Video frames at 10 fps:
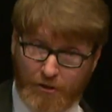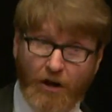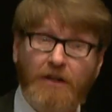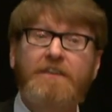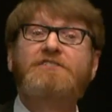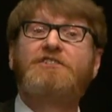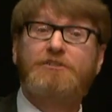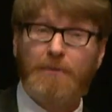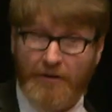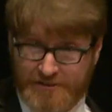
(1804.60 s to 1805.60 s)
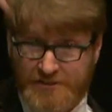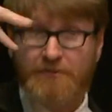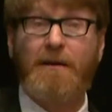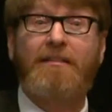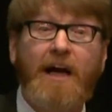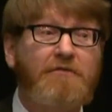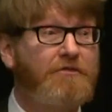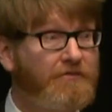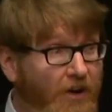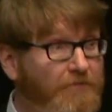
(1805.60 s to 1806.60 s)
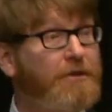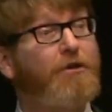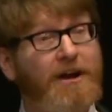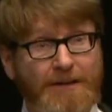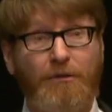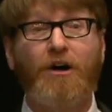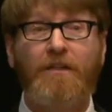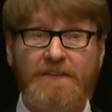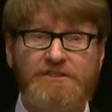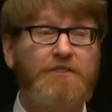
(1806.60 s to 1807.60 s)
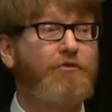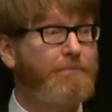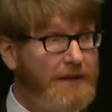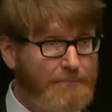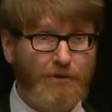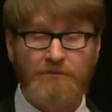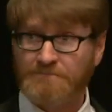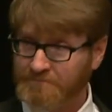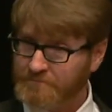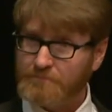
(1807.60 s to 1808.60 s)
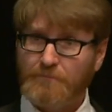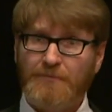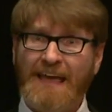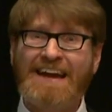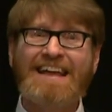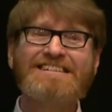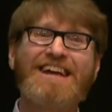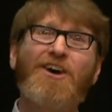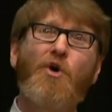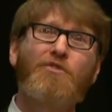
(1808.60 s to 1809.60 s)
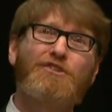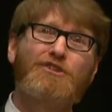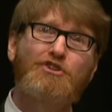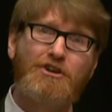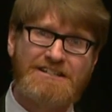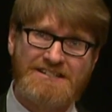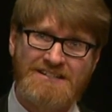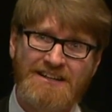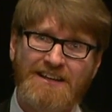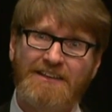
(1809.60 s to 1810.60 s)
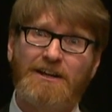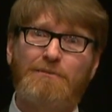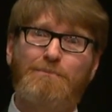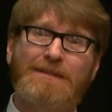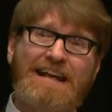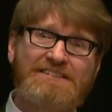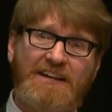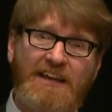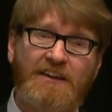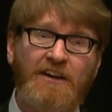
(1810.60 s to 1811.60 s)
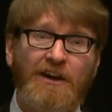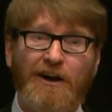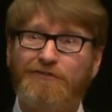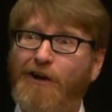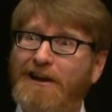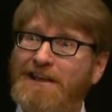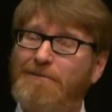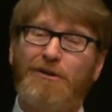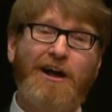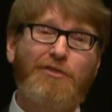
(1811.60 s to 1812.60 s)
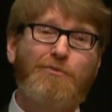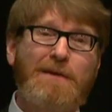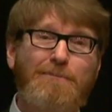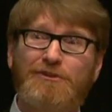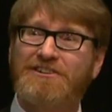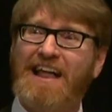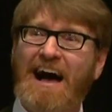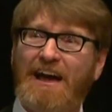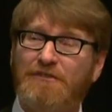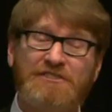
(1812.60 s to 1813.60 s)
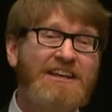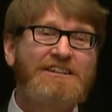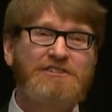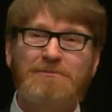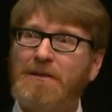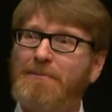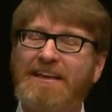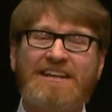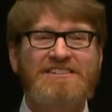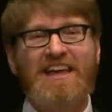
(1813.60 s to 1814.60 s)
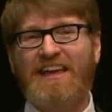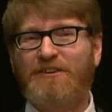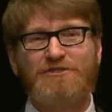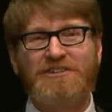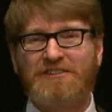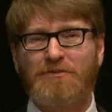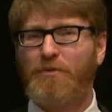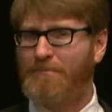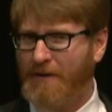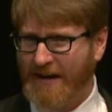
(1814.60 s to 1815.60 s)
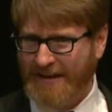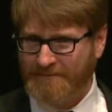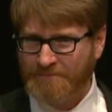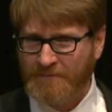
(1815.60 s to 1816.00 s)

all these experiences in my life involved me writing about all these different people. And I guess I overlooked the complexity of writing about other people's lives simply because they intersected with mine.